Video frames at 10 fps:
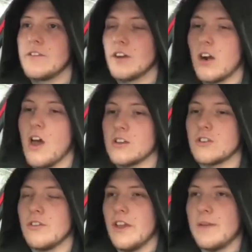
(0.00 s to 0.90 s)
The clutch
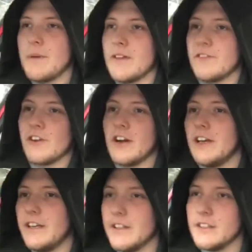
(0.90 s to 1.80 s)
on the E P
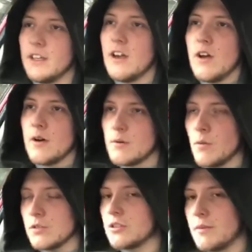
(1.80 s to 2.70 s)
three
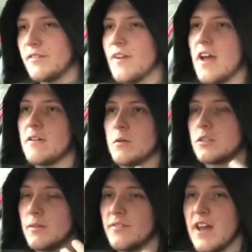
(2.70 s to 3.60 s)
wants to be fair, it
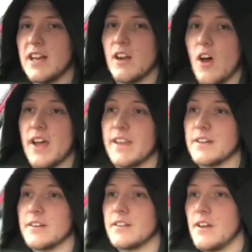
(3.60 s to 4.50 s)
wants to be fairly light
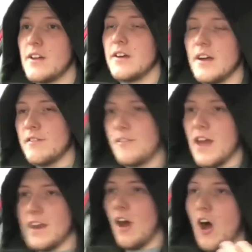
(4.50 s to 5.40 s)
and
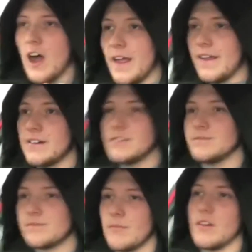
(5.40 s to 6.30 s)
fairly high.
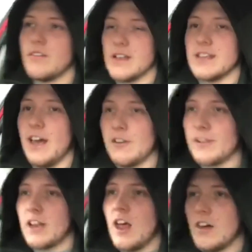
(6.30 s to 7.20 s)
That's a
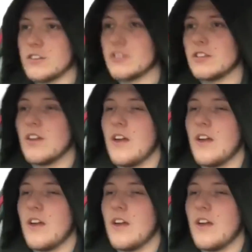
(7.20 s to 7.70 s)
healthy clutch.